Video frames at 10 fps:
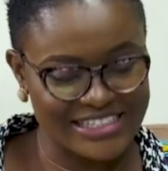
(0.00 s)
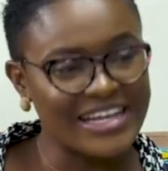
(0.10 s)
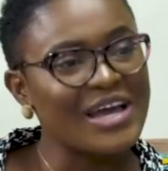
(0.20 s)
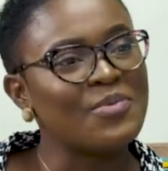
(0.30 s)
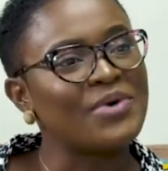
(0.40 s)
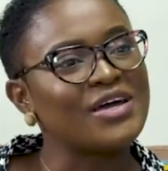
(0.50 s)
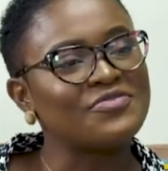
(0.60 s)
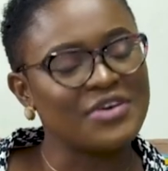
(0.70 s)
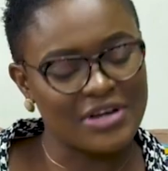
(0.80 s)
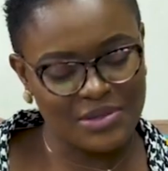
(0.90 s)
Yeah. But eh,
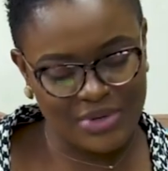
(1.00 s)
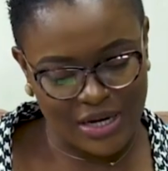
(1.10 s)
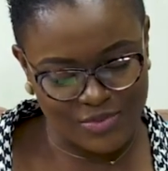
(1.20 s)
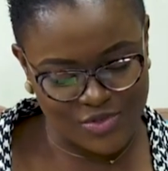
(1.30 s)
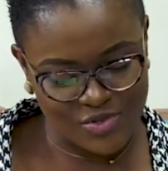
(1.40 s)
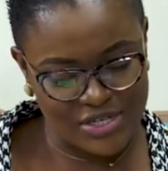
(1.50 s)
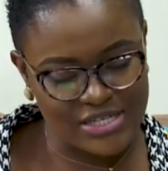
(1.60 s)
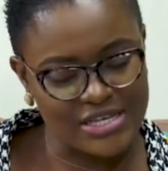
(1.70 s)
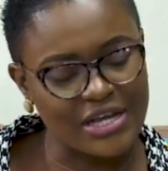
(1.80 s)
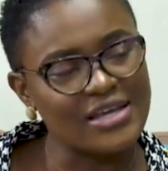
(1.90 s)
Vera, let me come to you. In a,